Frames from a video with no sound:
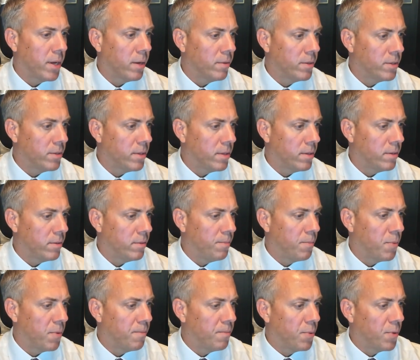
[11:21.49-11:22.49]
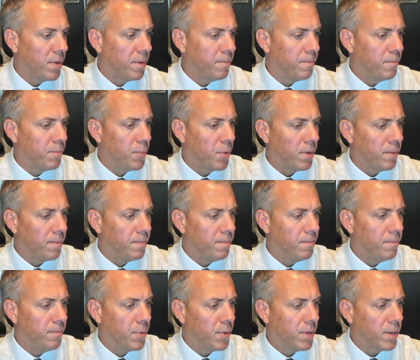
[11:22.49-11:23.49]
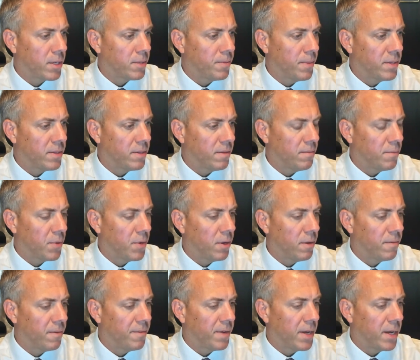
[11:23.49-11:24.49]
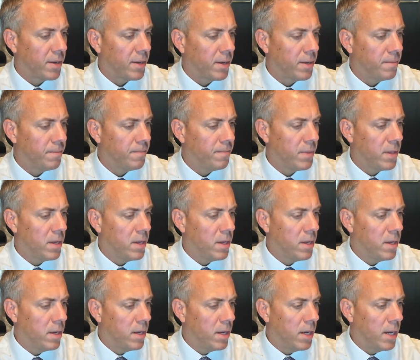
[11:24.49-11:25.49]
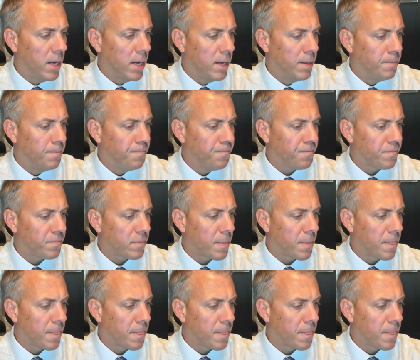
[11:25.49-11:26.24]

It was is pretty, pretty, pretty expensive, pretty overvalued. Um,